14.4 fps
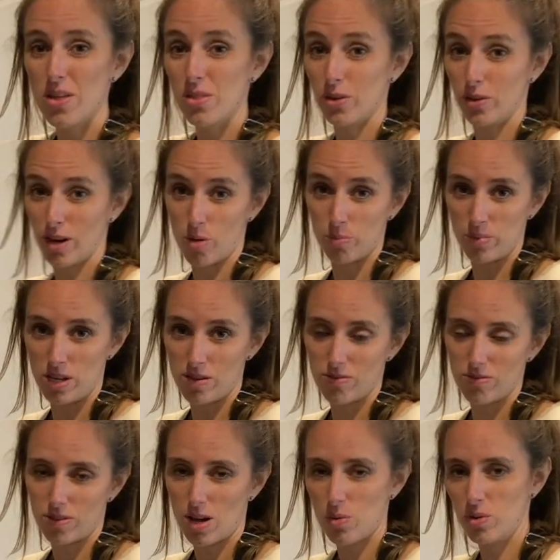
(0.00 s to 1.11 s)
The ground beef
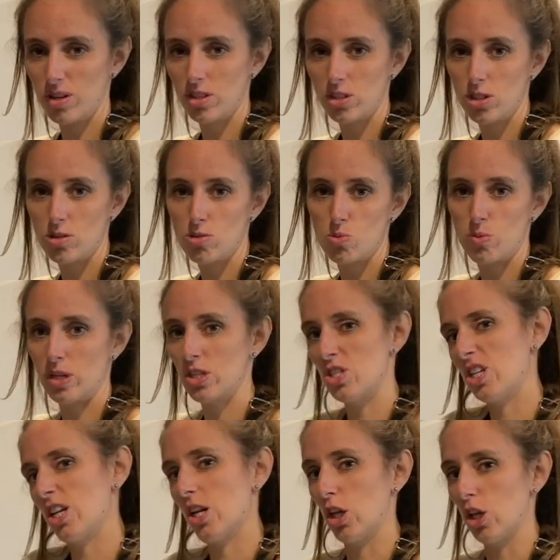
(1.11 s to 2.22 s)
I wanted to use because you
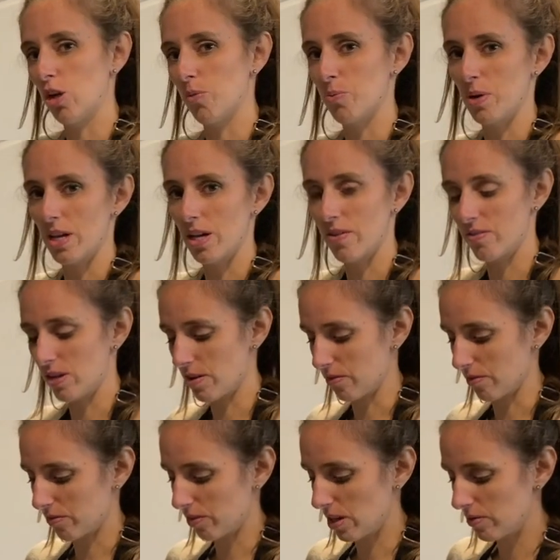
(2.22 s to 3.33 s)
get a little bit of a different
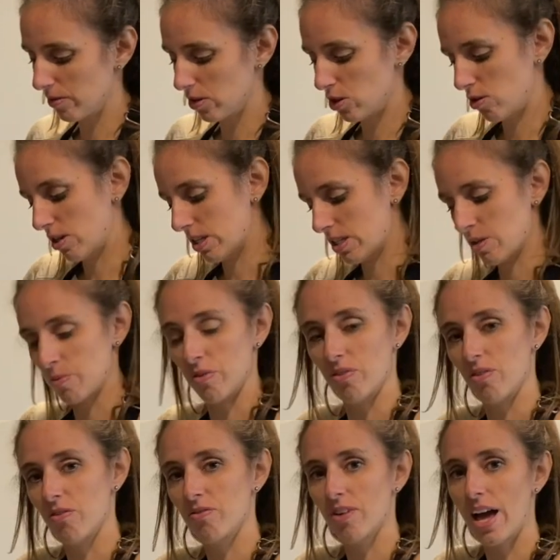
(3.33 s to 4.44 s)
flavor. You get some of
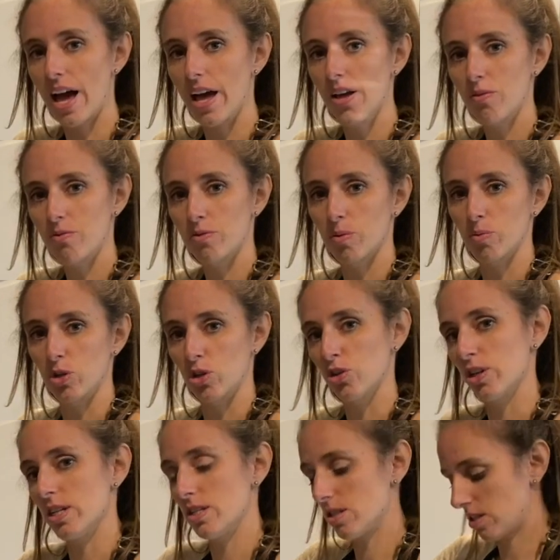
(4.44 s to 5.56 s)
the fat from the
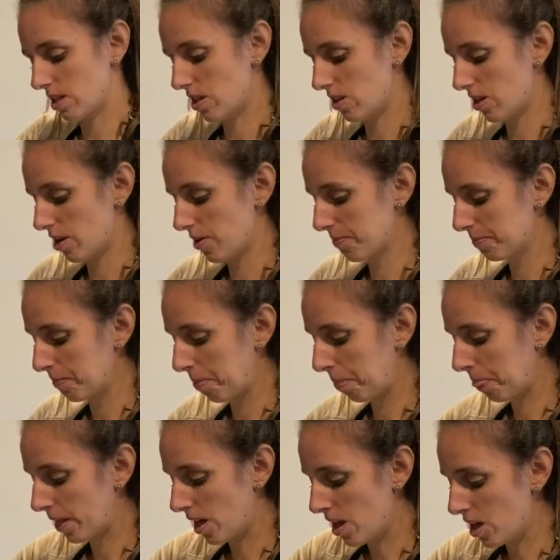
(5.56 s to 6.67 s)
grease in there.
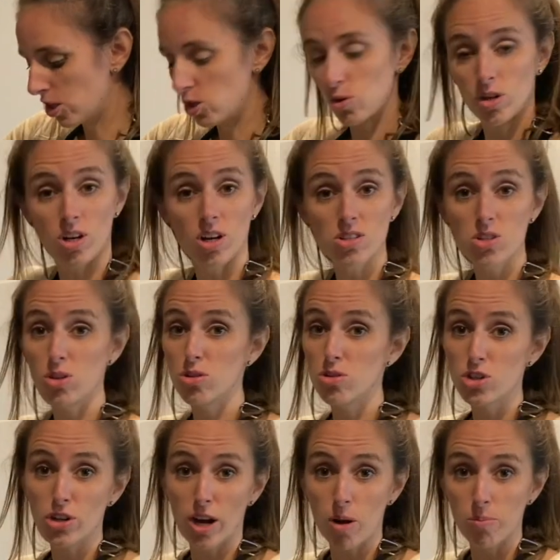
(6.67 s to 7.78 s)
You can also use
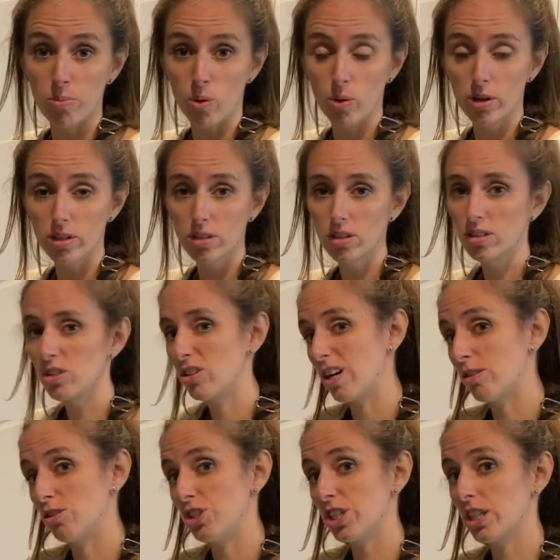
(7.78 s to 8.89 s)
ground pork,
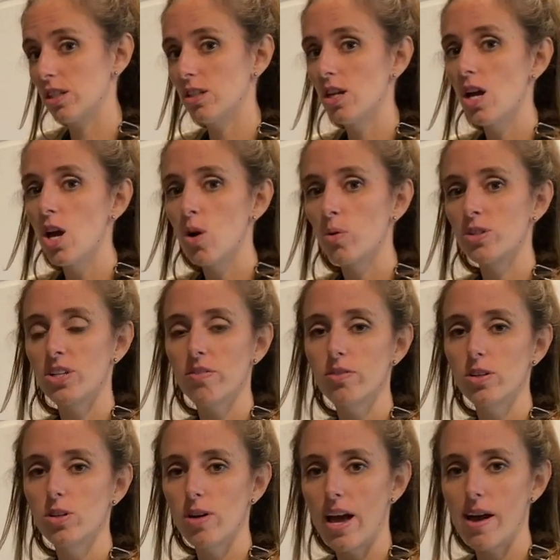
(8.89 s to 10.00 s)
ground chicken, whichever
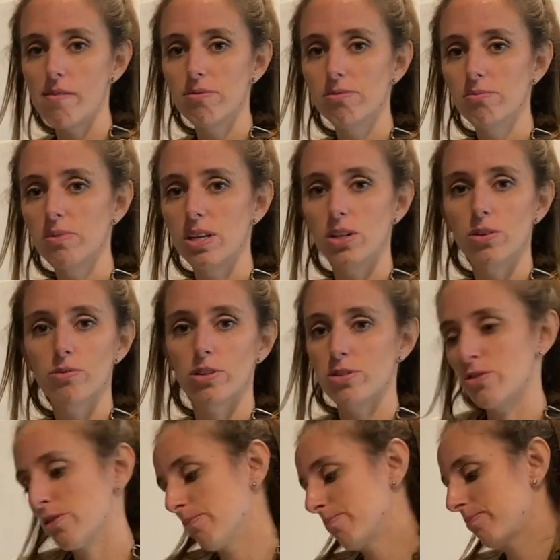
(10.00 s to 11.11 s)
you have in your
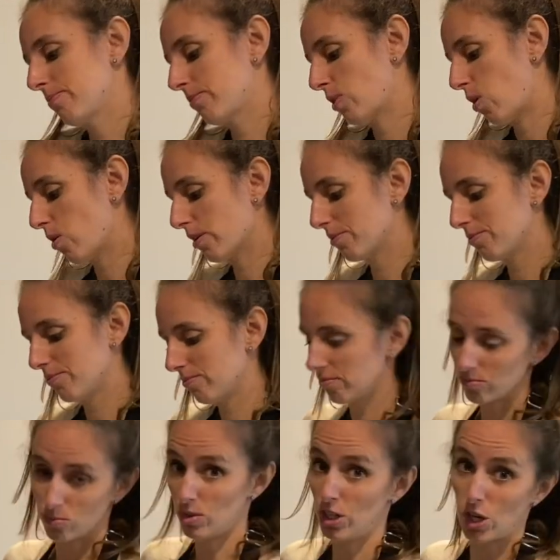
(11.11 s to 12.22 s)
freezer, or
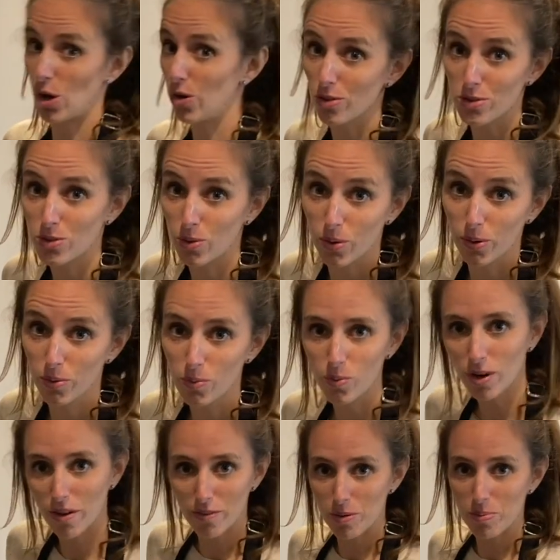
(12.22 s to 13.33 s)
when you go to the store,
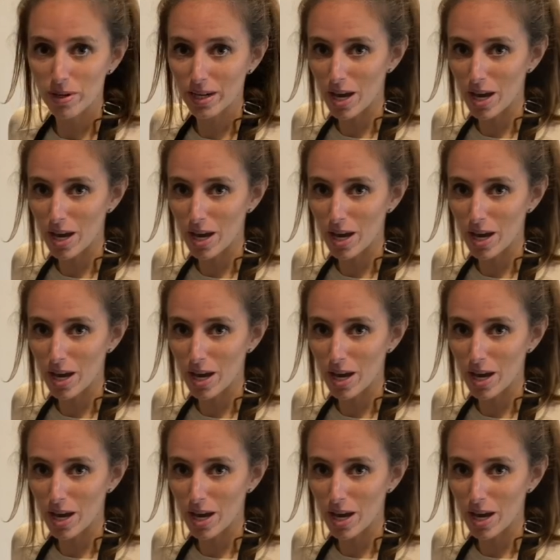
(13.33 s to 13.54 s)
whatever you pick